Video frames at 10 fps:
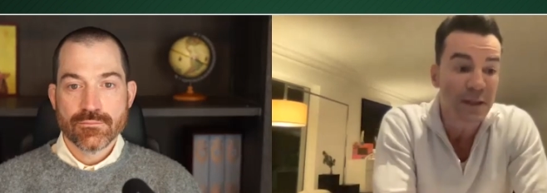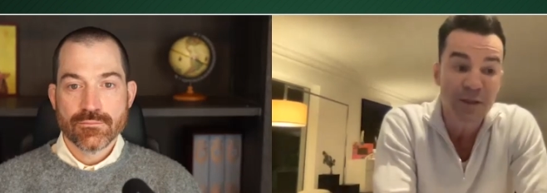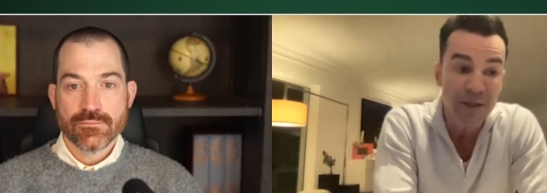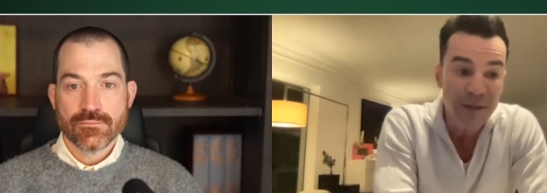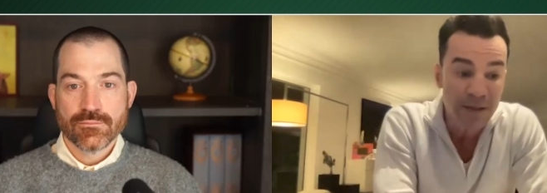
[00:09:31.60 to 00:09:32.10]

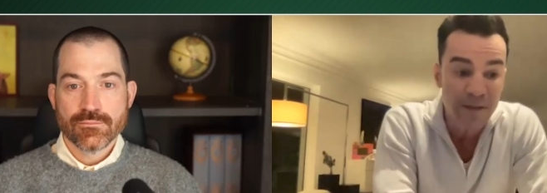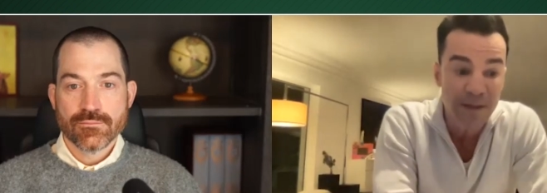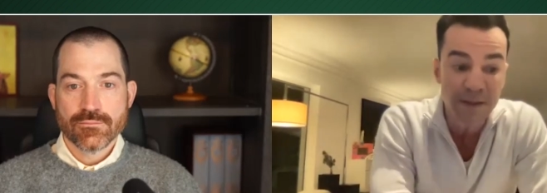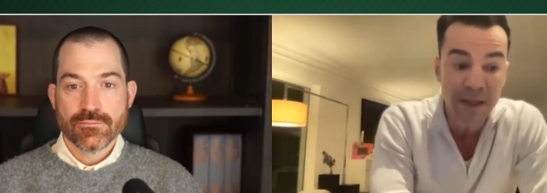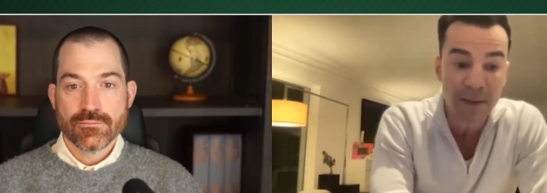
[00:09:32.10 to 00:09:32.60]
Speaker 1: It's just as
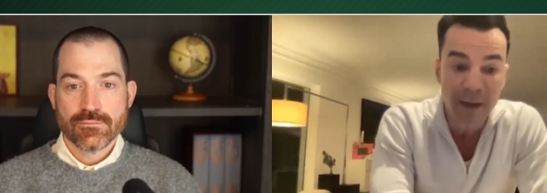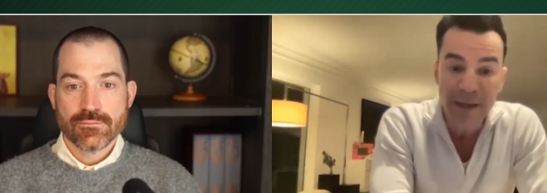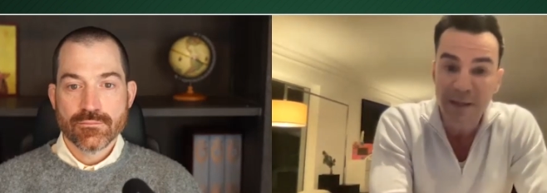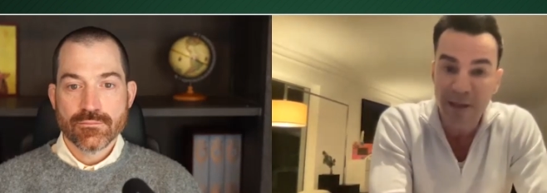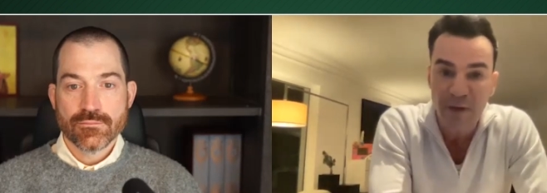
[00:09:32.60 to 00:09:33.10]

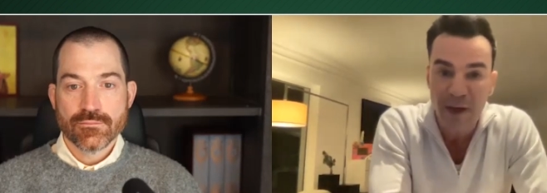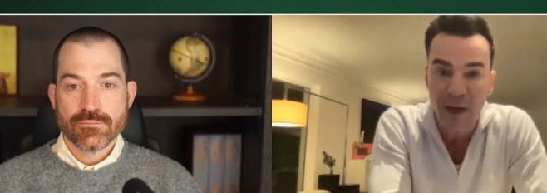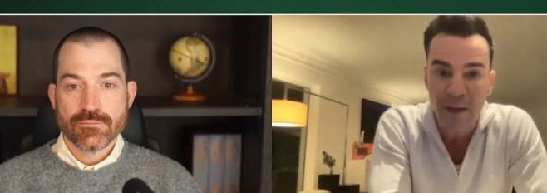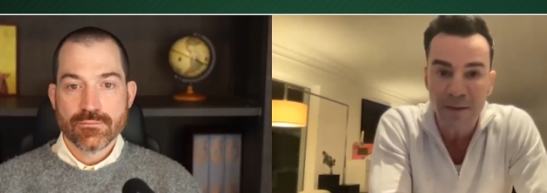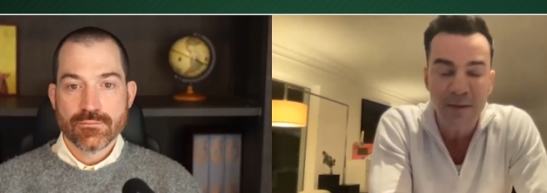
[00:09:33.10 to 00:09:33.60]
destabilizing for
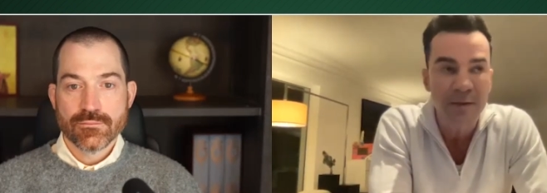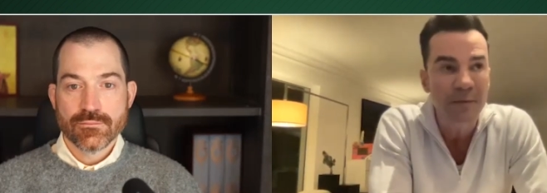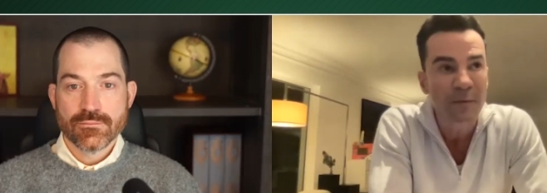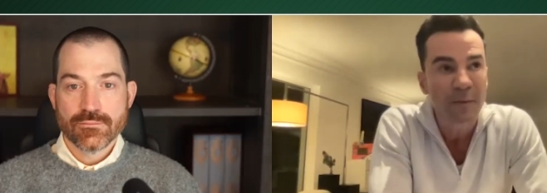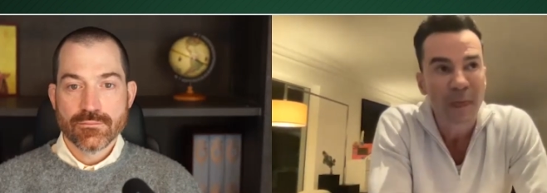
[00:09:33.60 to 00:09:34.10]
clients.
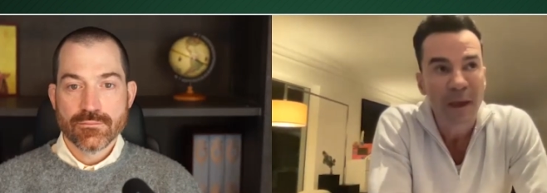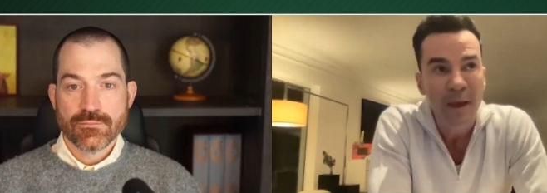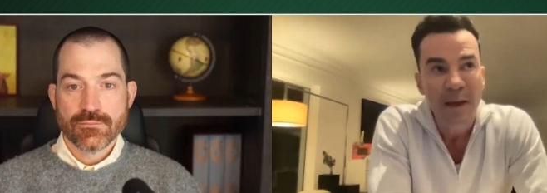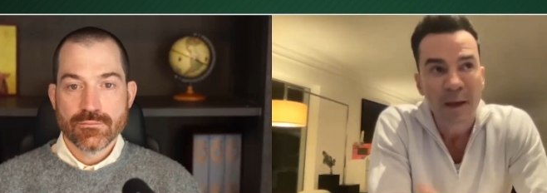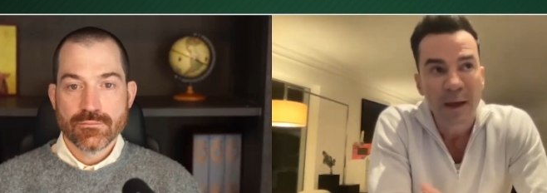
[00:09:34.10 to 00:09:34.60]

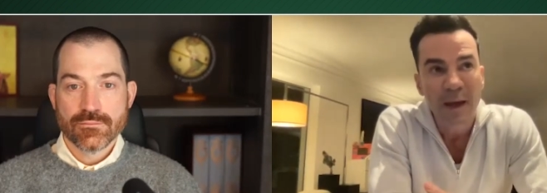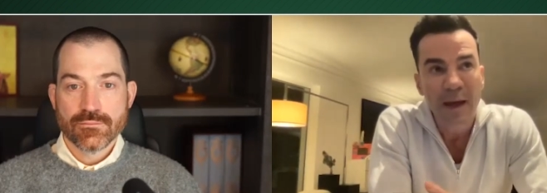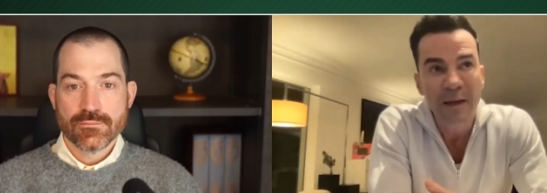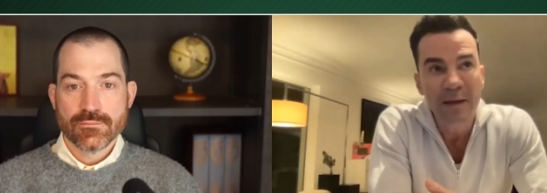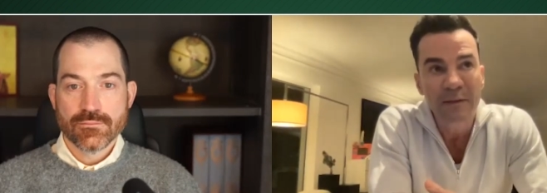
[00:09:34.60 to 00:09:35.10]

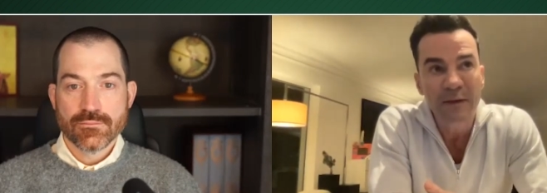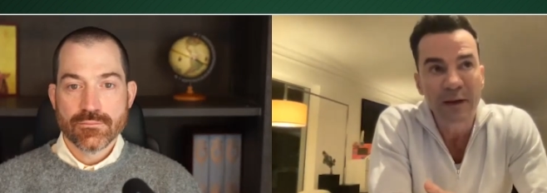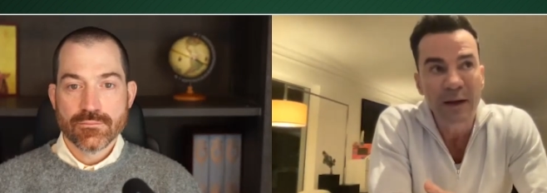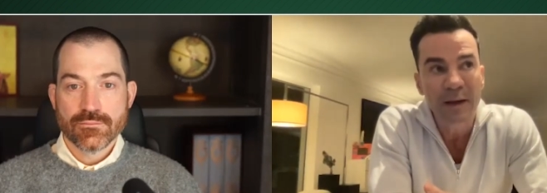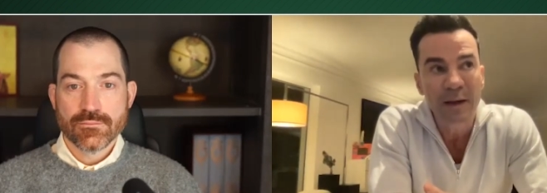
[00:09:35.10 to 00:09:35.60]

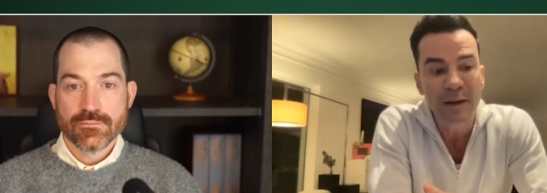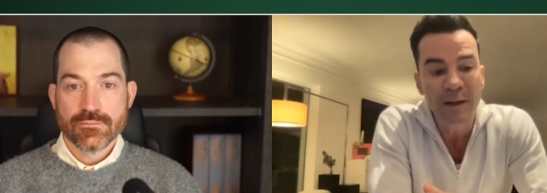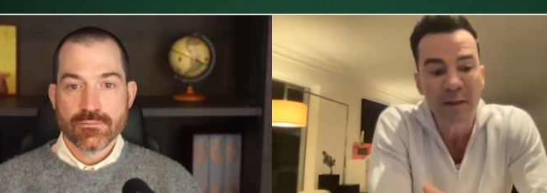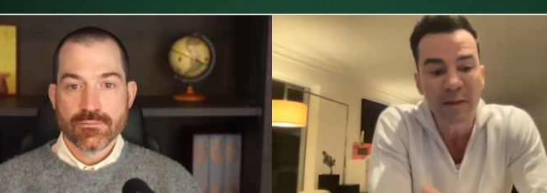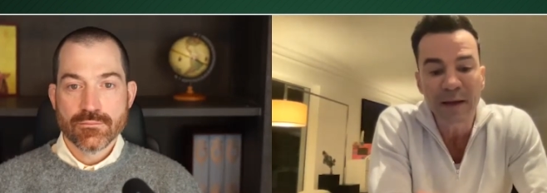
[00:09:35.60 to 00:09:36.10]
And uh,
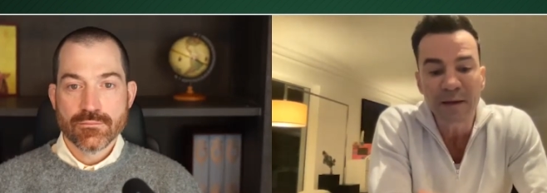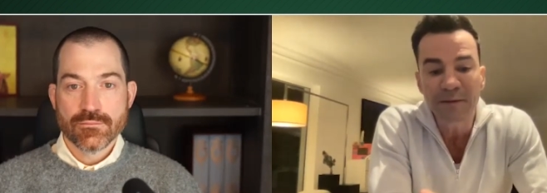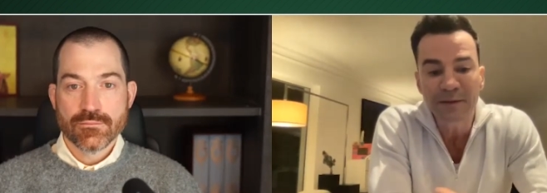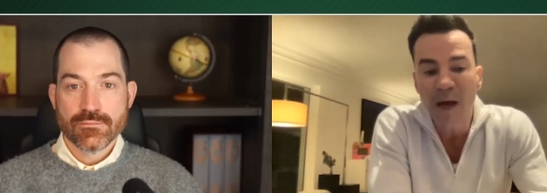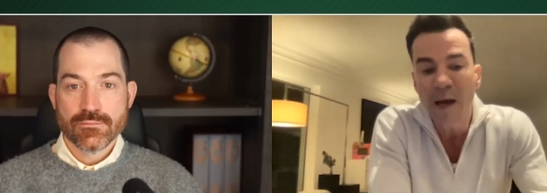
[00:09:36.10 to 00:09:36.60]
that
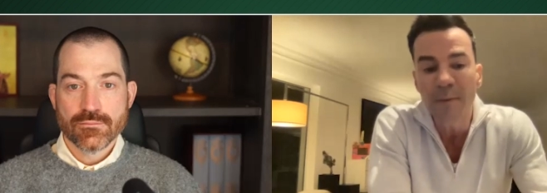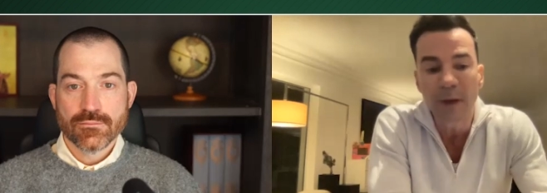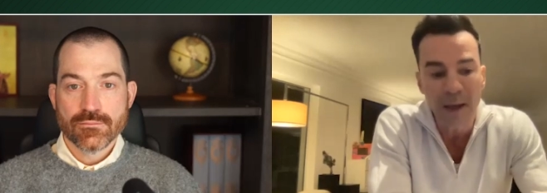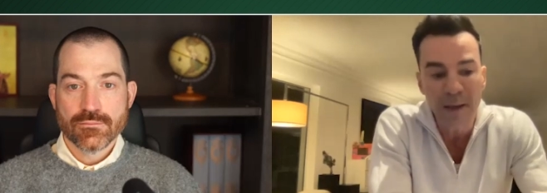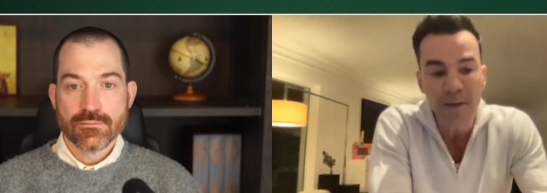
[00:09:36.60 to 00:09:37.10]

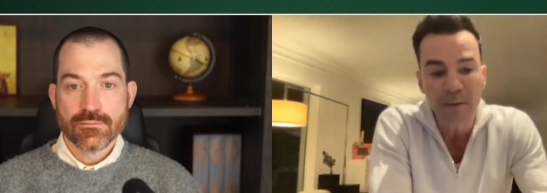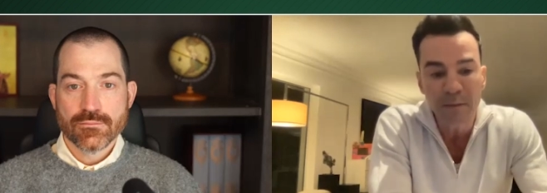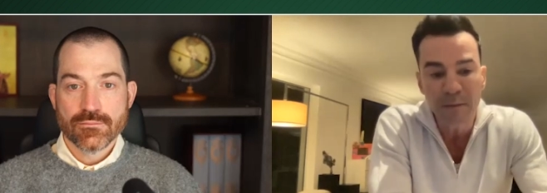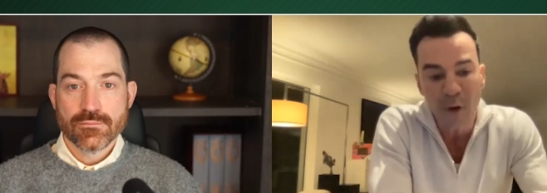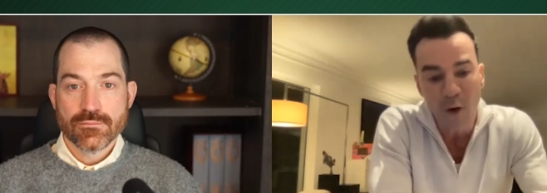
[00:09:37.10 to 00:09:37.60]
timeline,
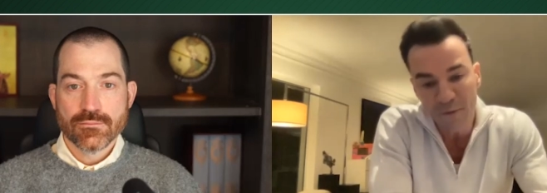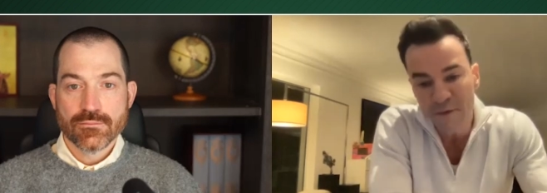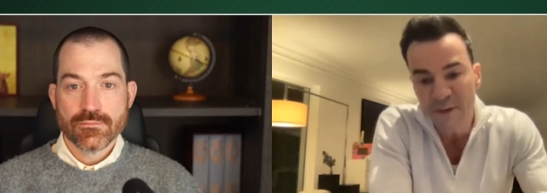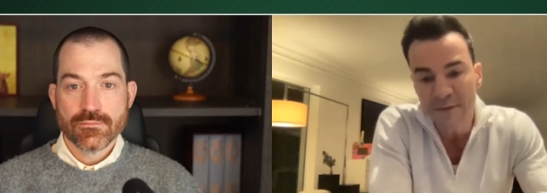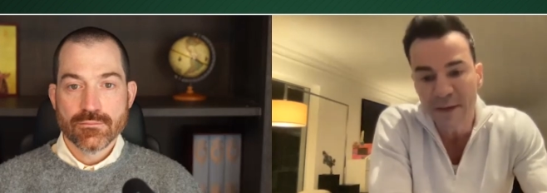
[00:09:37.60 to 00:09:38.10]

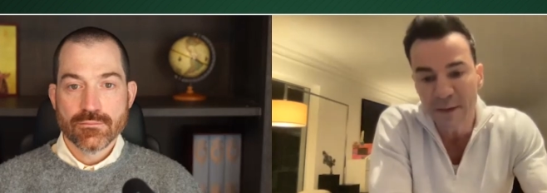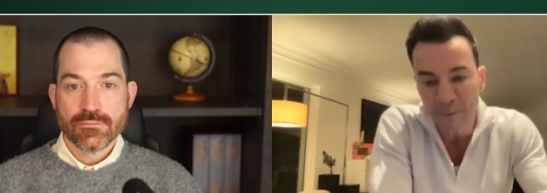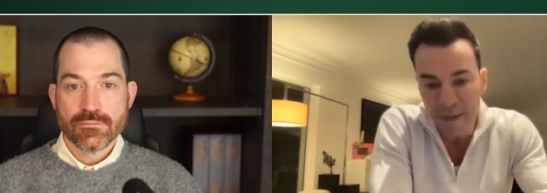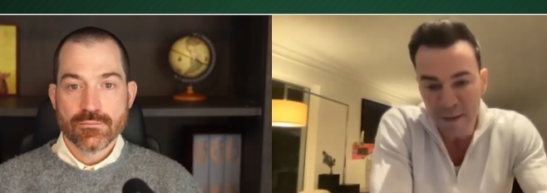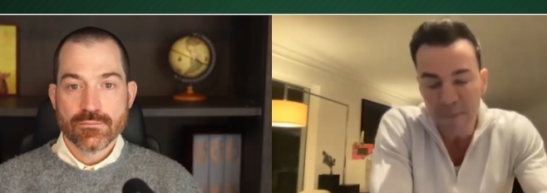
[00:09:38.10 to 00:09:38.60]
often
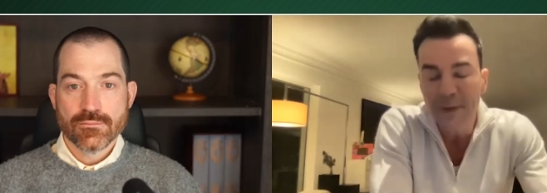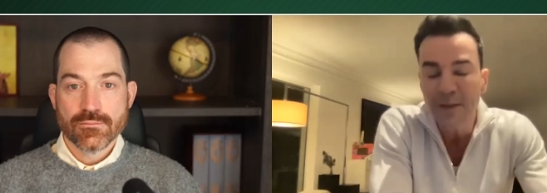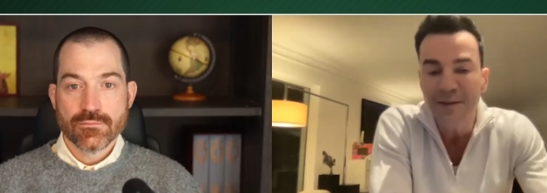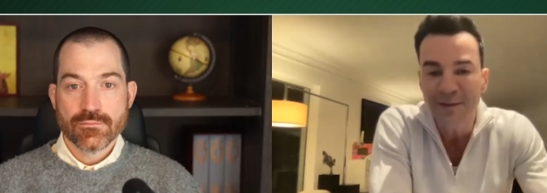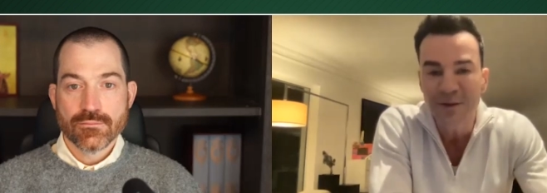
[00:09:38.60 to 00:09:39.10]
dictated by
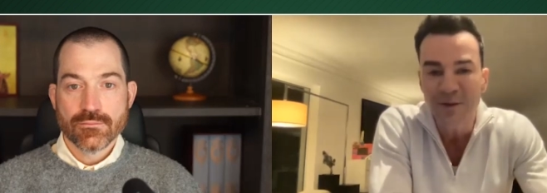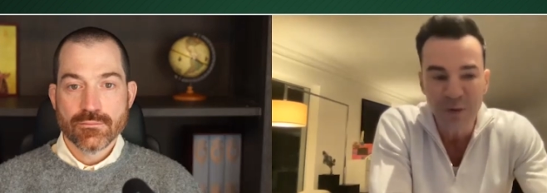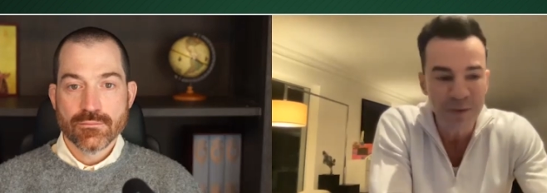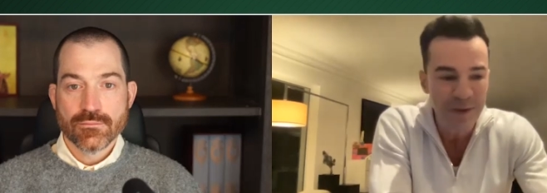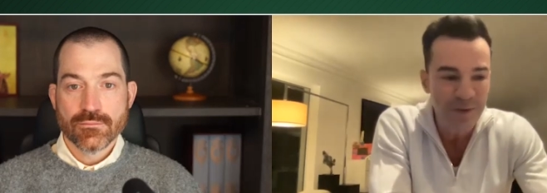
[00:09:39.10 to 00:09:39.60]
LPs, as you
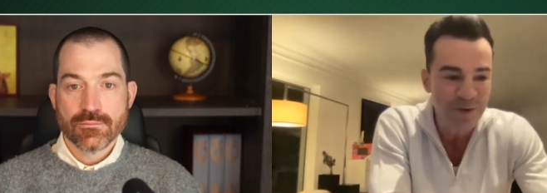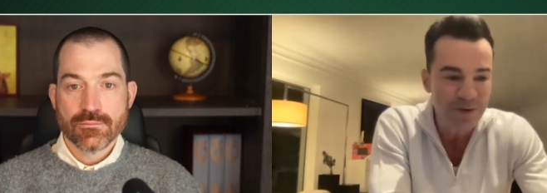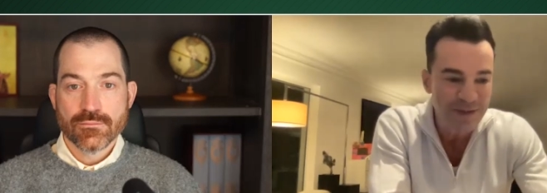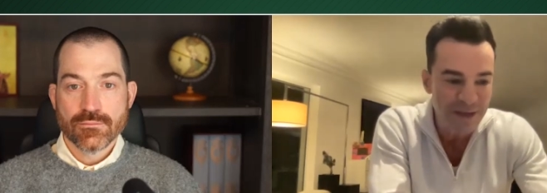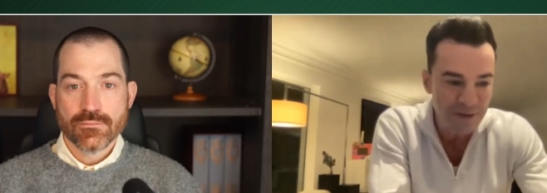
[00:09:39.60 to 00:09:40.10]
know, being one
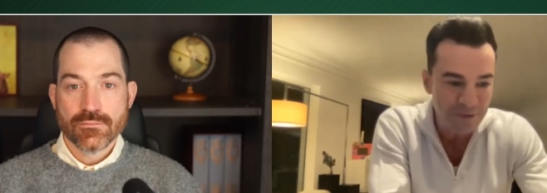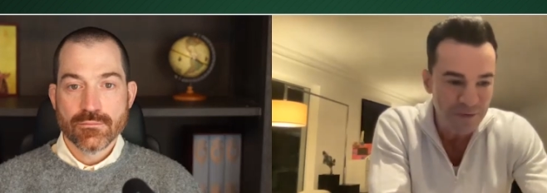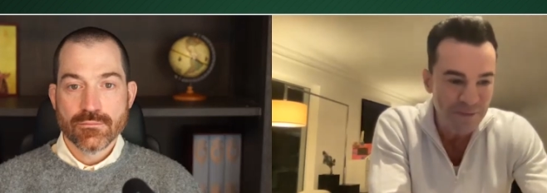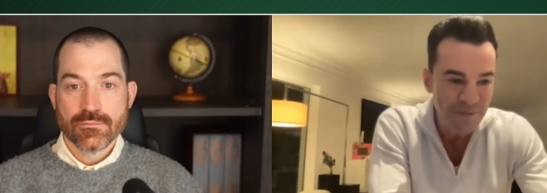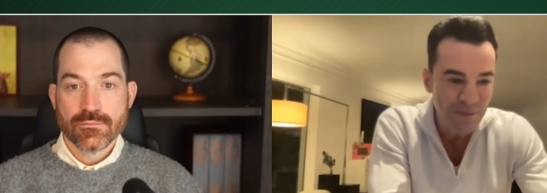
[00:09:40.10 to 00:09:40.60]

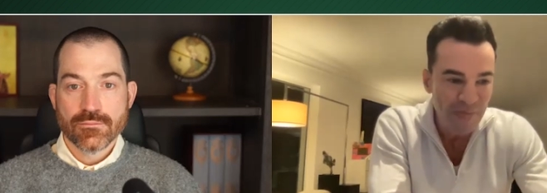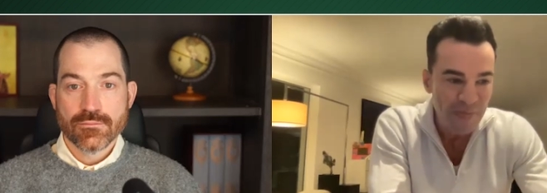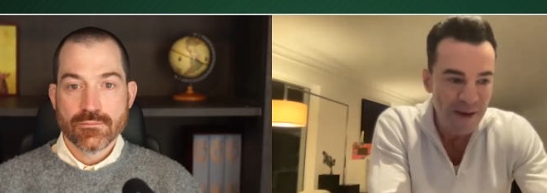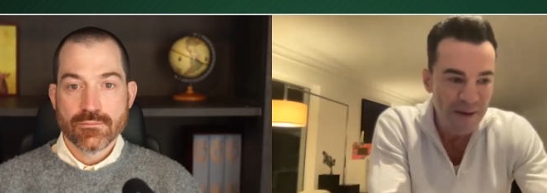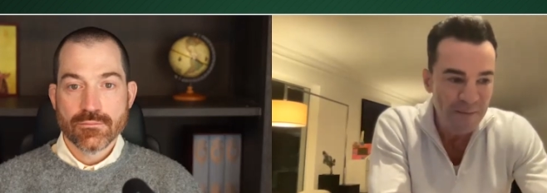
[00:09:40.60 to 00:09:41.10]
yourself,
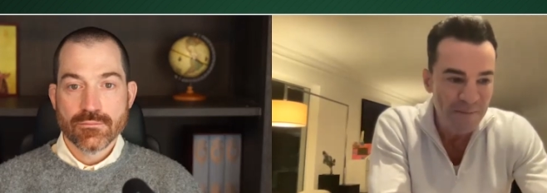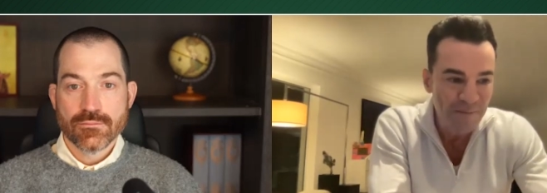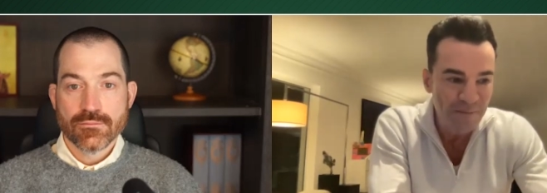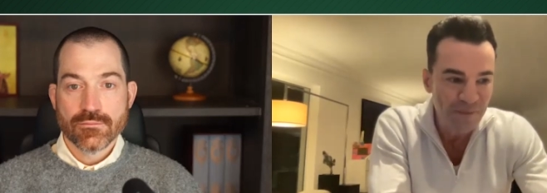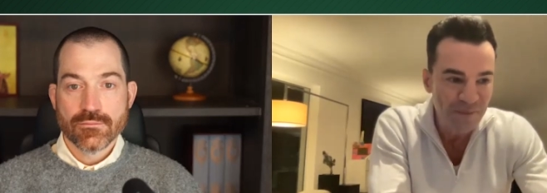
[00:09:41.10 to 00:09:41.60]
um,